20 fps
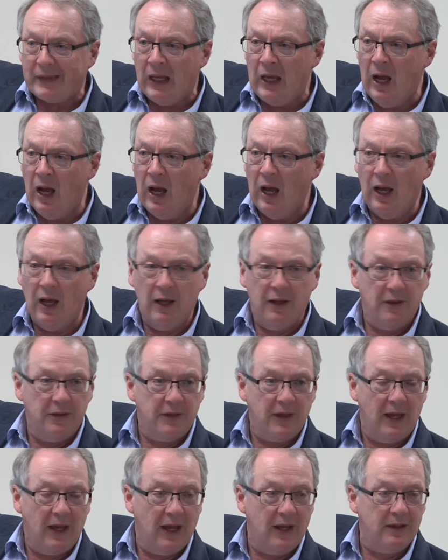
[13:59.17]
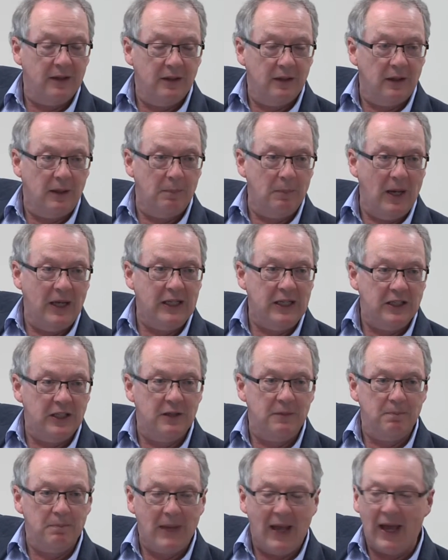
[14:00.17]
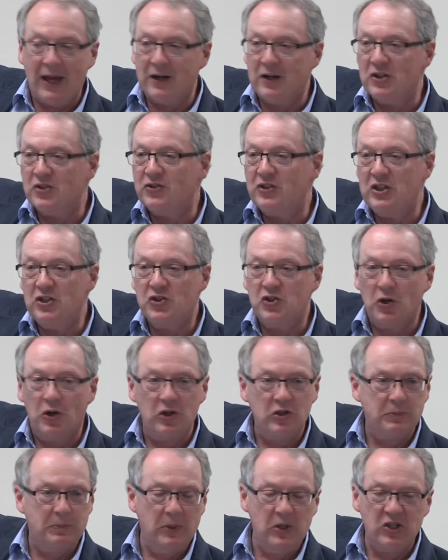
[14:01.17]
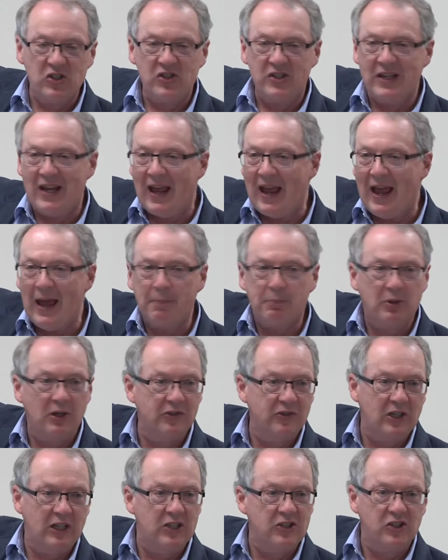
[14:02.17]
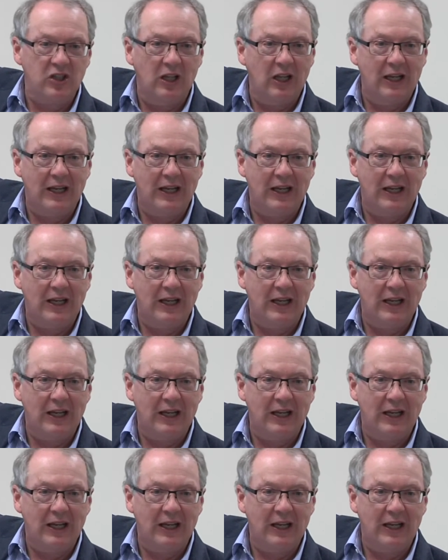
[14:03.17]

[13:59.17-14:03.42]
that money didn't matter, see George Bush, nah, presidential